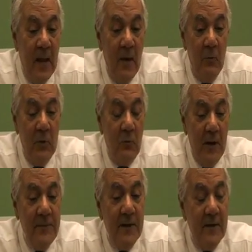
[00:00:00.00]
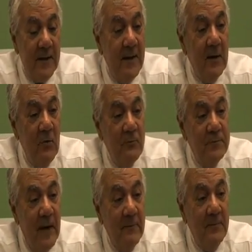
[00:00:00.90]
We went there to get
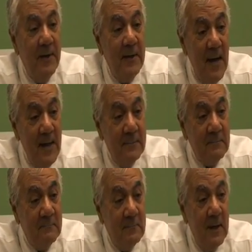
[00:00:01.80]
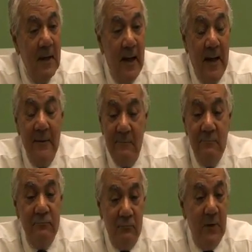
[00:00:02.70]
Osama bin Laden.
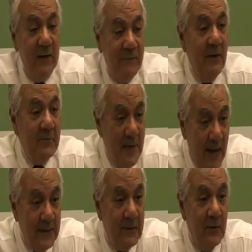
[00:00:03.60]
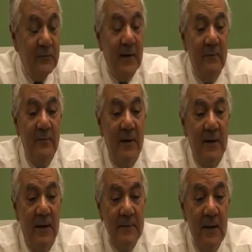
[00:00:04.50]
And we have now gotten Osama bin
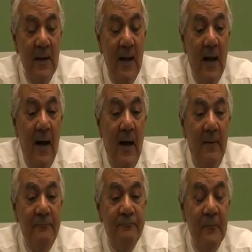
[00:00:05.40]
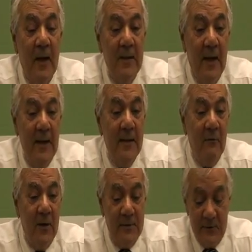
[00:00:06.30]
Laden. Yeah, there
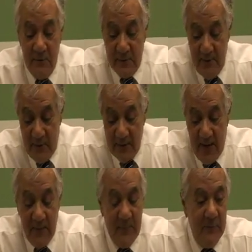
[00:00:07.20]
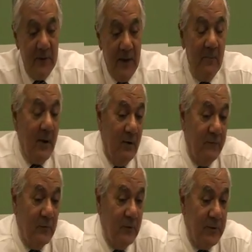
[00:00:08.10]
are still some al-Qaeda people there. My own
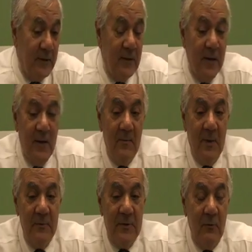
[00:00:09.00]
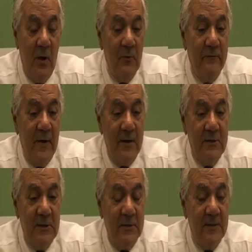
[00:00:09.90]
view was this. People say, well, we've got to
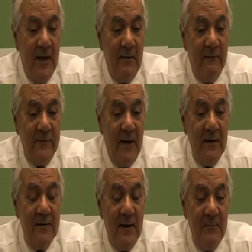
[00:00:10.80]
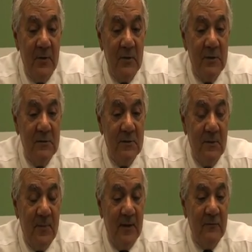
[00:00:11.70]
shut down Afghanistan because it's a
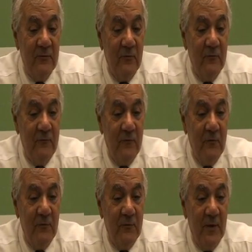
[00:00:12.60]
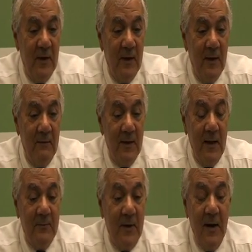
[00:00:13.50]
base for
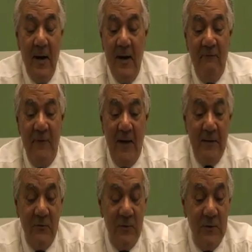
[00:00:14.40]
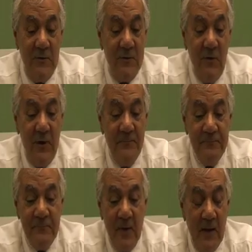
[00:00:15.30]
al-Qaeda. But the fact is, we just saw
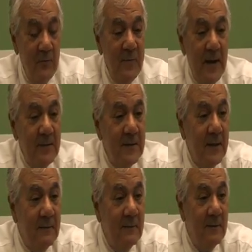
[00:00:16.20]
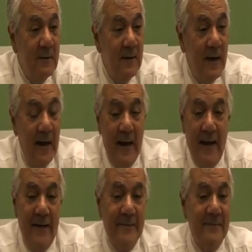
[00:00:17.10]
they're in Pakistan.
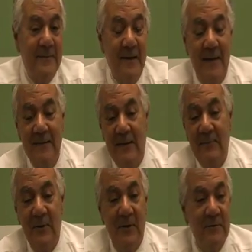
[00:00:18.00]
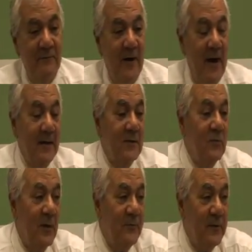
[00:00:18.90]
And sadly, because of a lack of
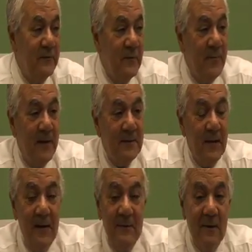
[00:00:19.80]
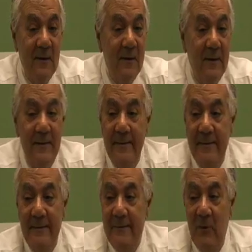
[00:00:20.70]
cooperation with the Pakistanis,
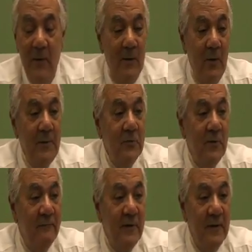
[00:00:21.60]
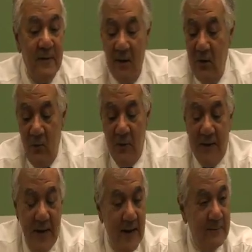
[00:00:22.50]
no matter what we do in Afghanistan, we
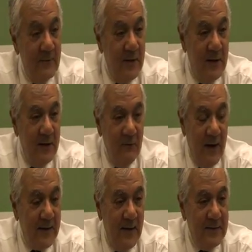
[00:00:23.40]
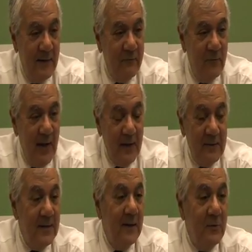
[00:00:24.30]
can't eradicate them from
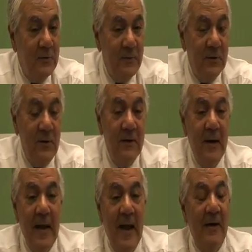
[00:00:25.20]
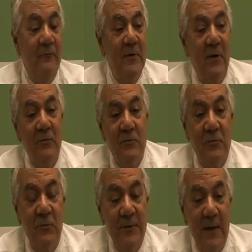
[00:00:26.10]
Pakistan. I wish we could. And if we don't
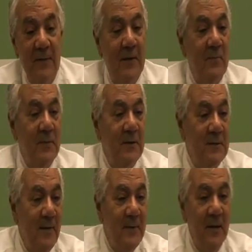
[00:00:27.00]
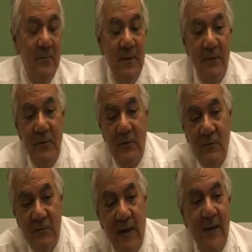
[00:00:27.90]
do it there, then they'll be in Yemen, they'll be in the
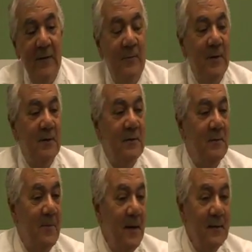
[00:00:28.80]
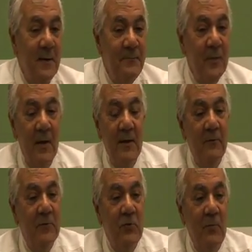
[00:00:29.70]
Sudan, they'll be in Somalia. There
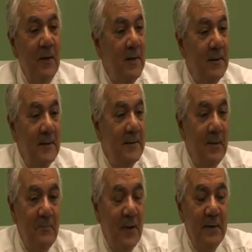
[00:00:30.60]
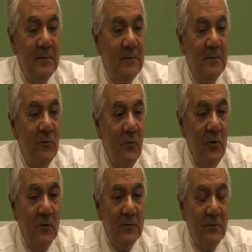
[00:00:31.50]
are too many places in the
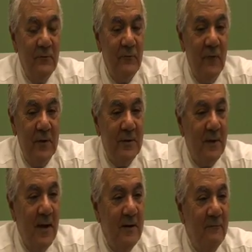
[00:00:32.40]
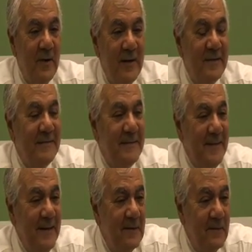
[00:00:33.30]
world for us to kind of
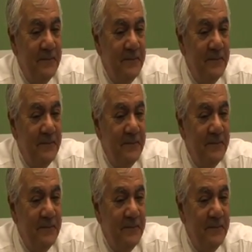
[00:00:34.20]
seal.